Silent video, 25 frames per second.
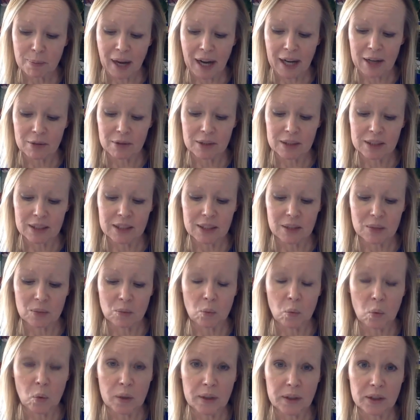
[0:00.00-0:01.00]
pirates
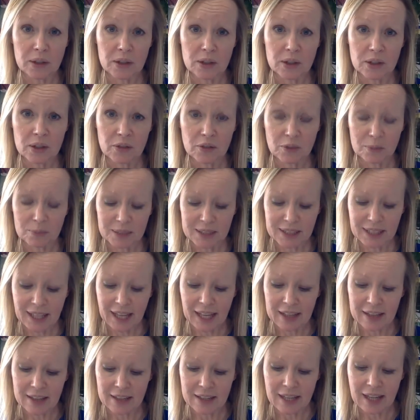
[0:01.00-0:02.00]
and warriors from
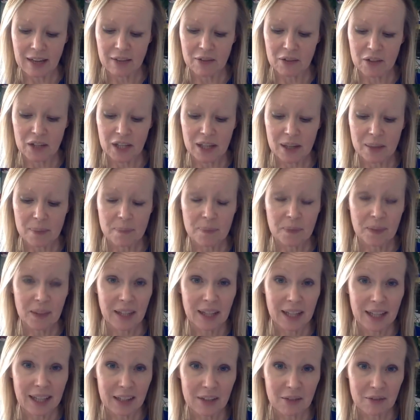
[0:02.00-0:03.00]
Scandinavia,
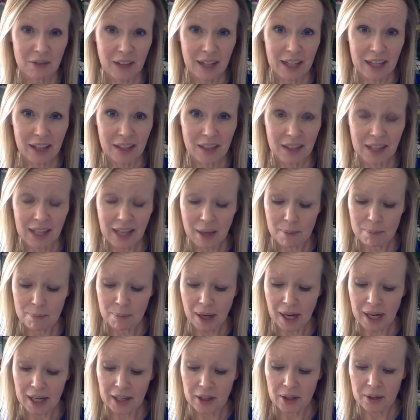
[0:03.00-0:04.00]
invaded the
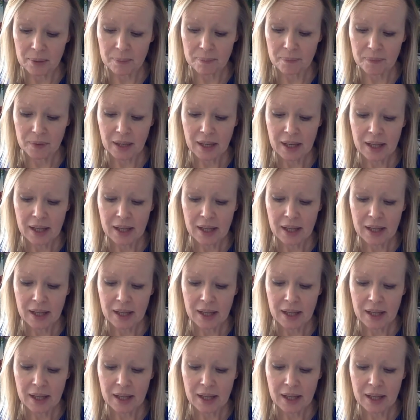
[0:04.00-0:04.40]
empire.